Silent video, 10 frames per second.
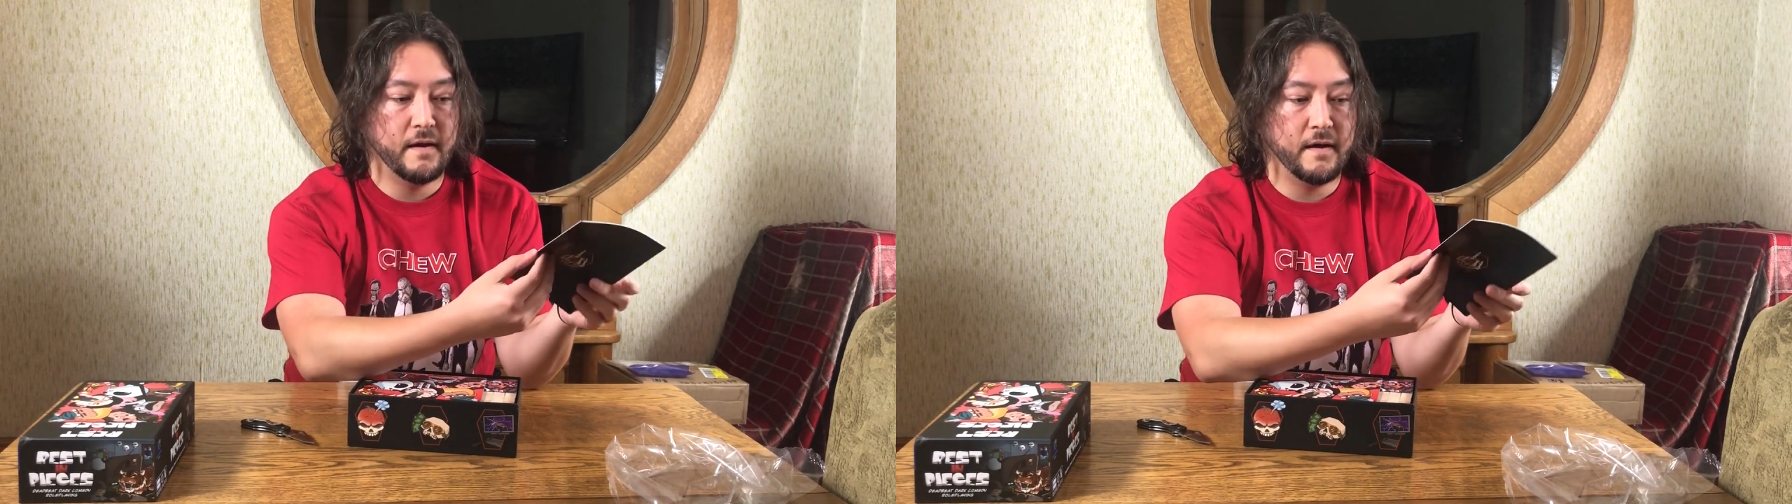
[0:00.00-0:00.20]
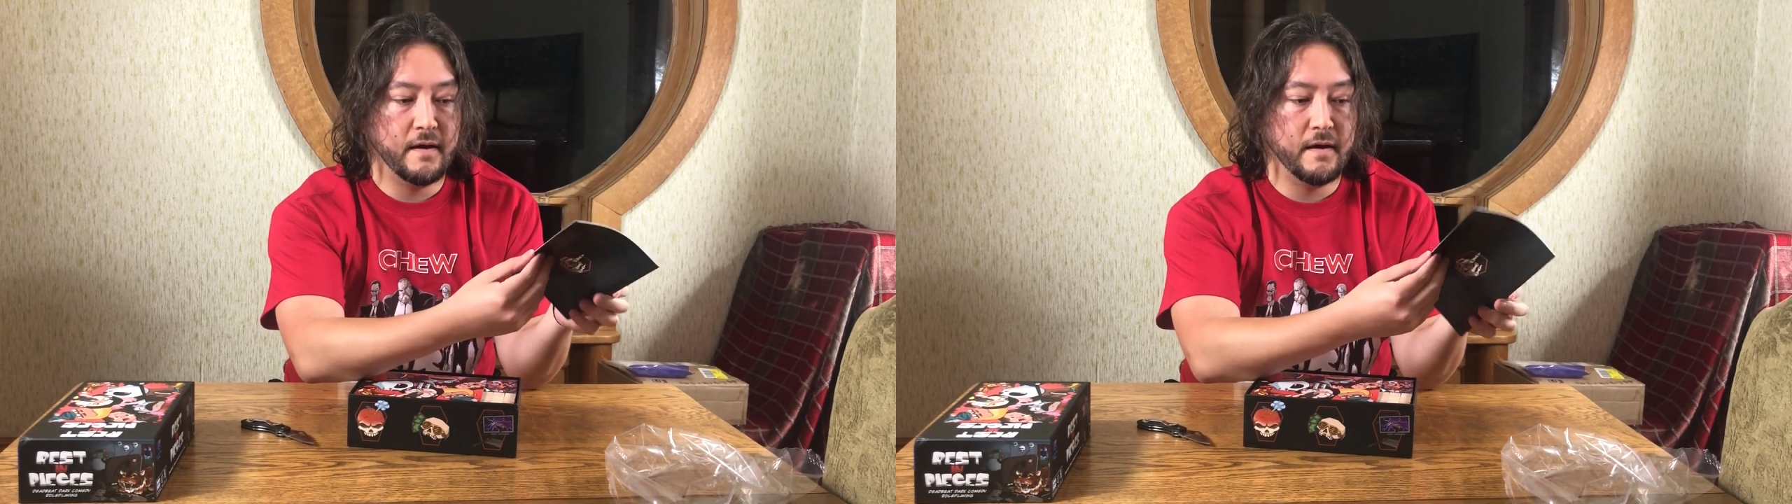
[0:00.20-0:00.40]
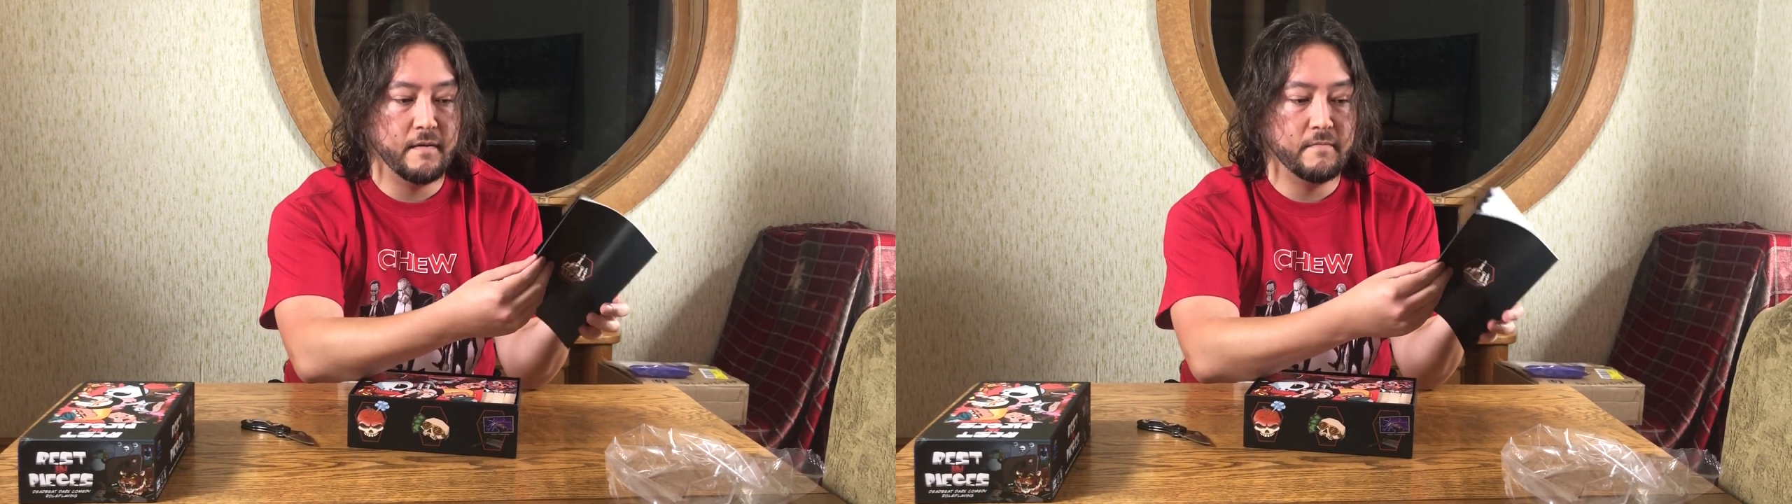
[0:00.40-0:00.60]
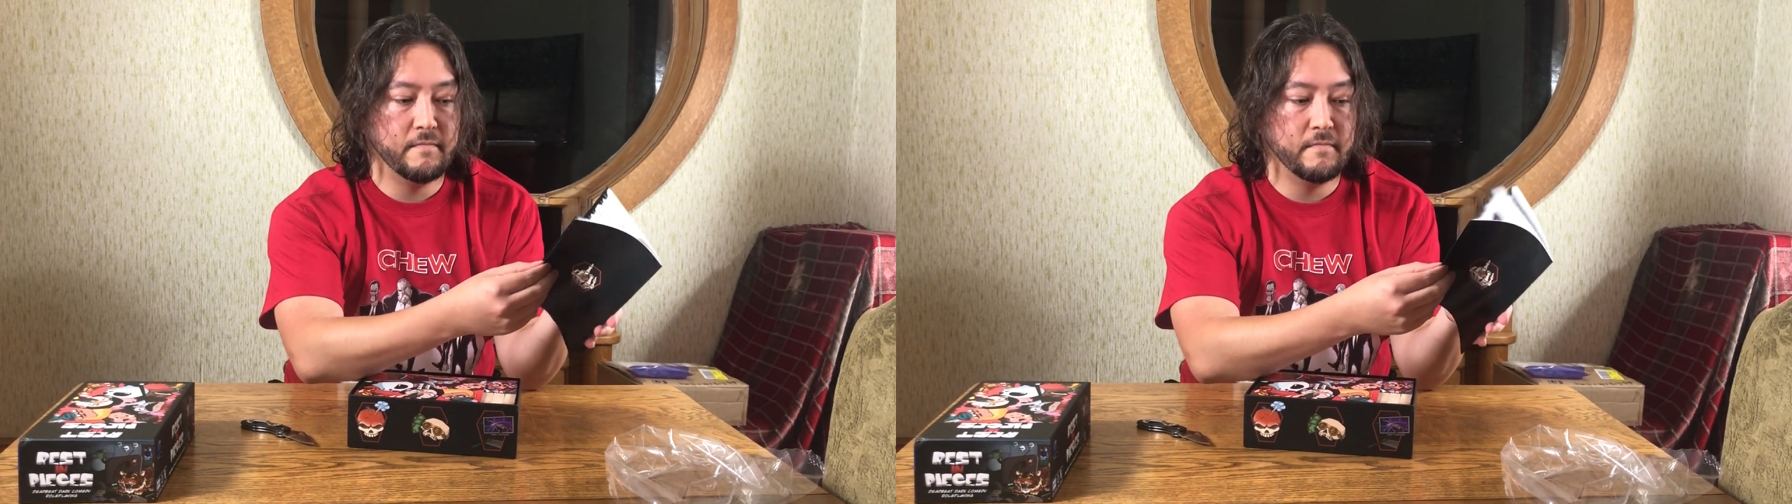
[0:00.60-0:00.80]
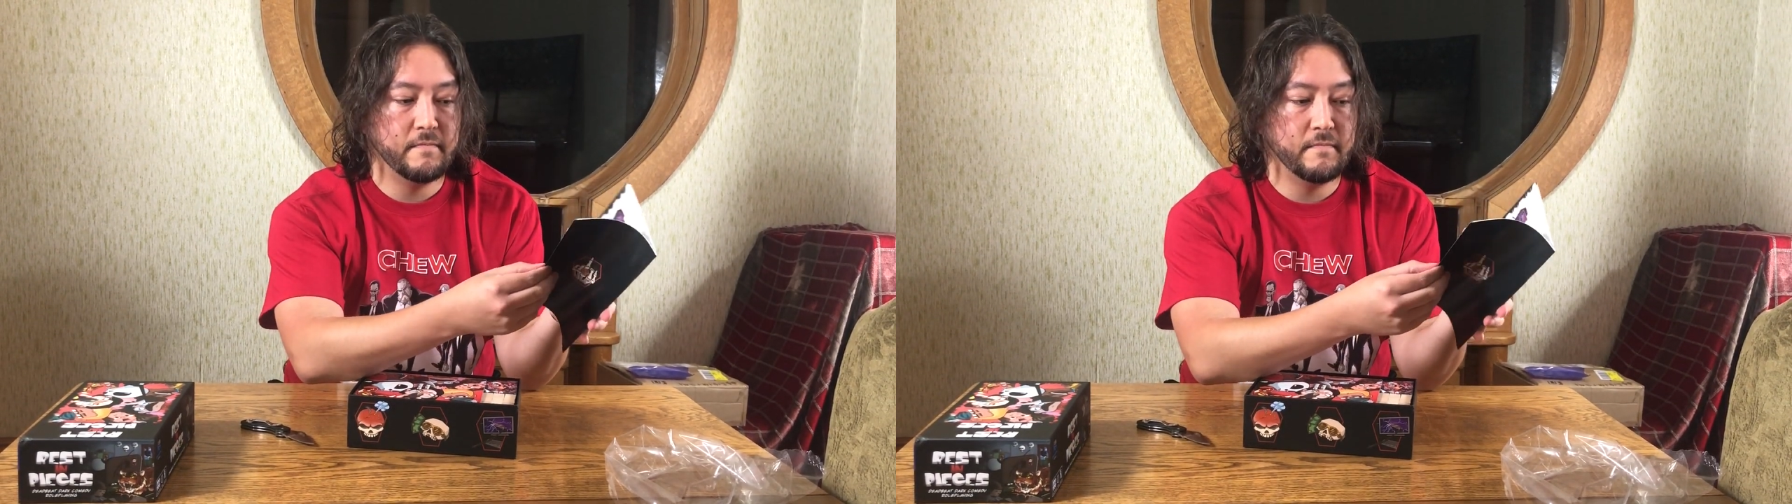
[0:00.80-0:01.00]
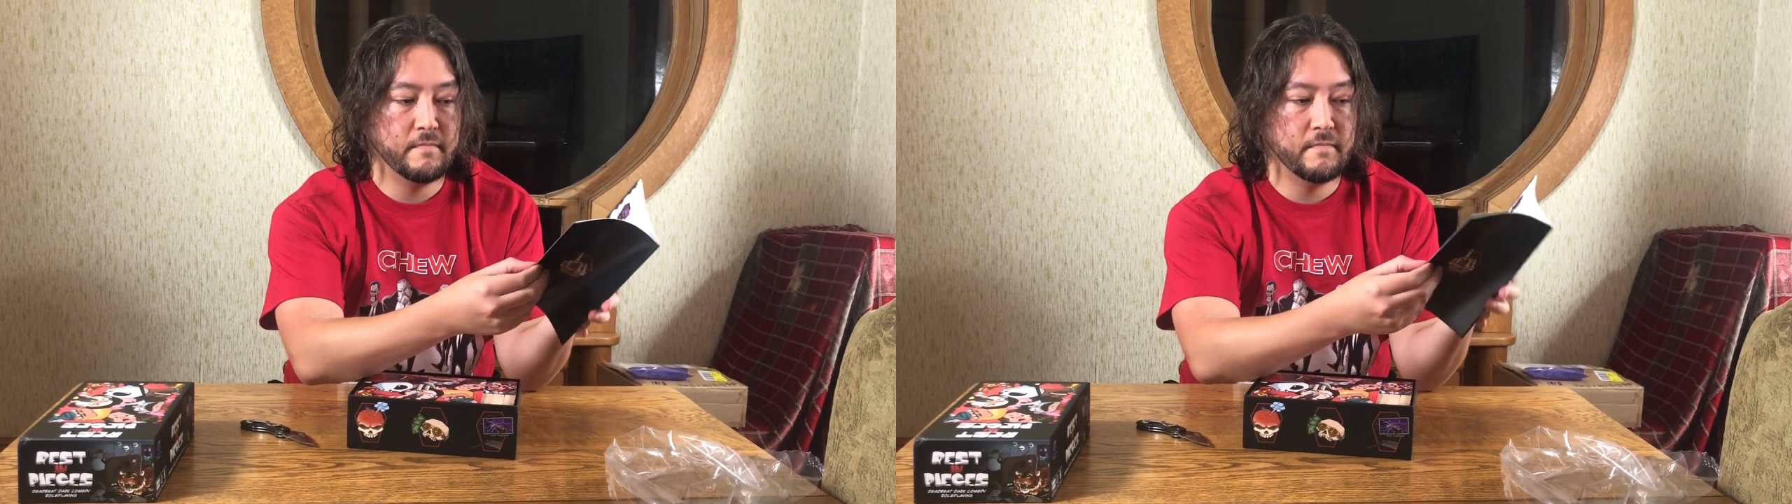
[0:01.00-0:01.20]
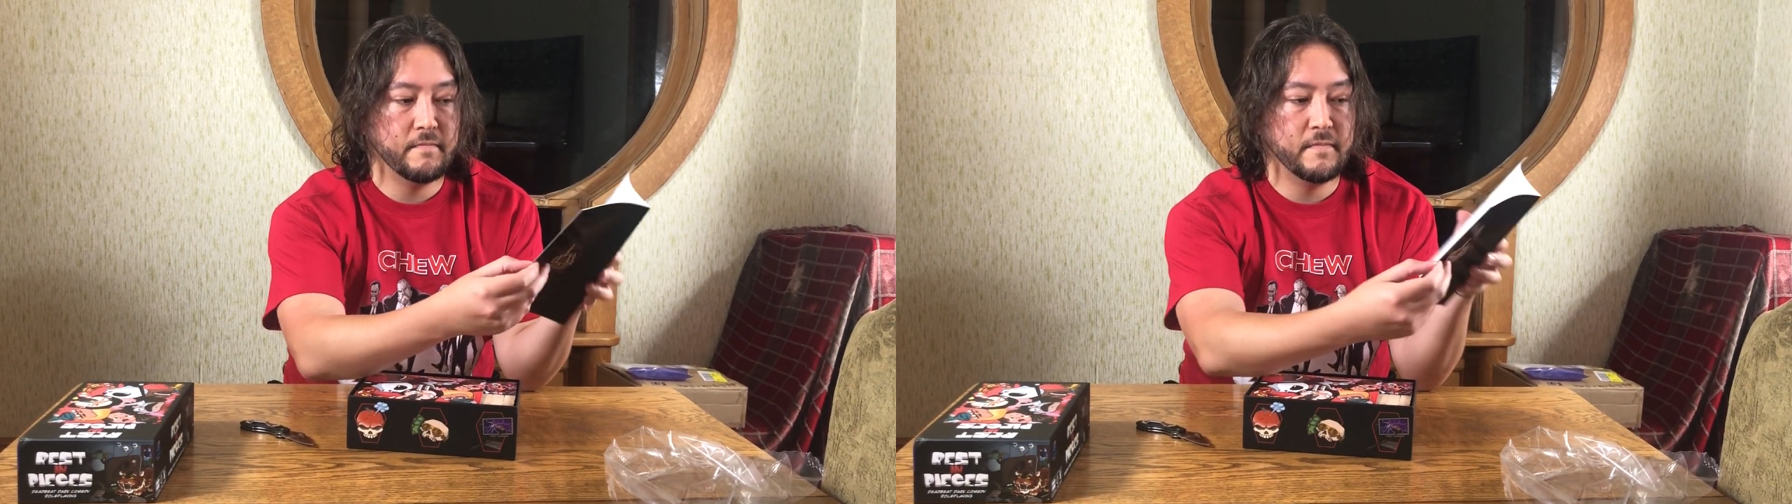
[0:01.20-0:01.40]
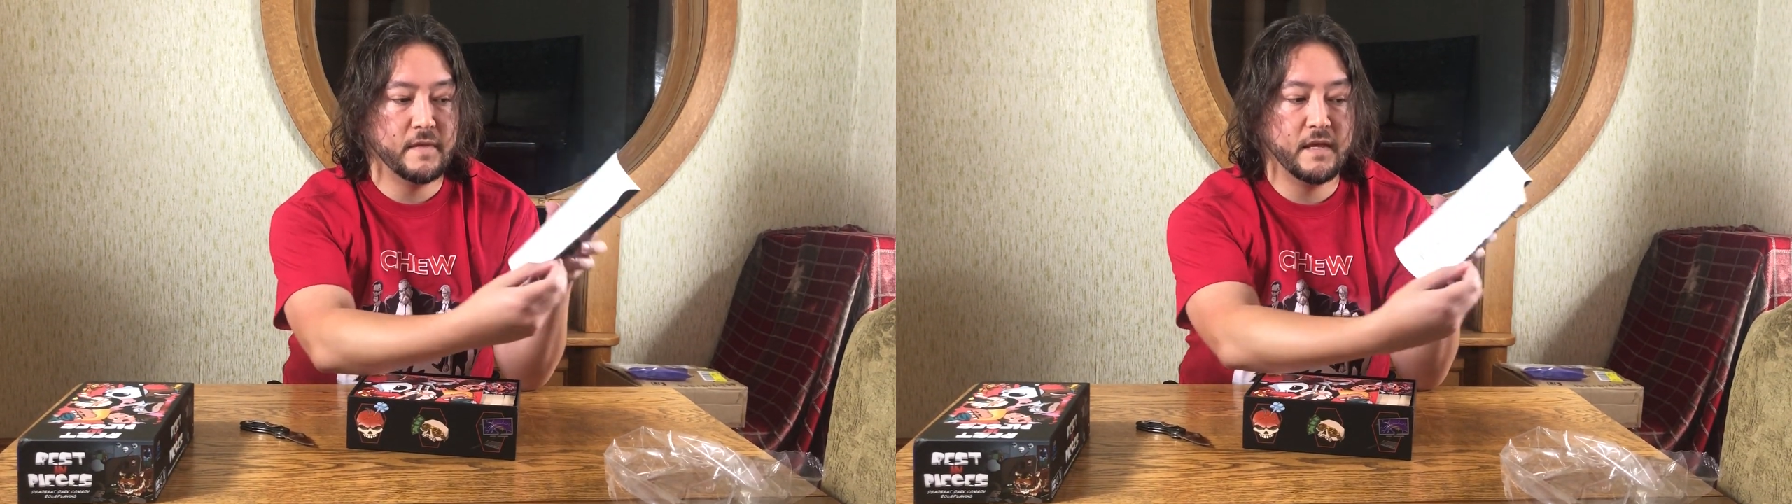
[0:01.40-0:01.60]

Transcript: To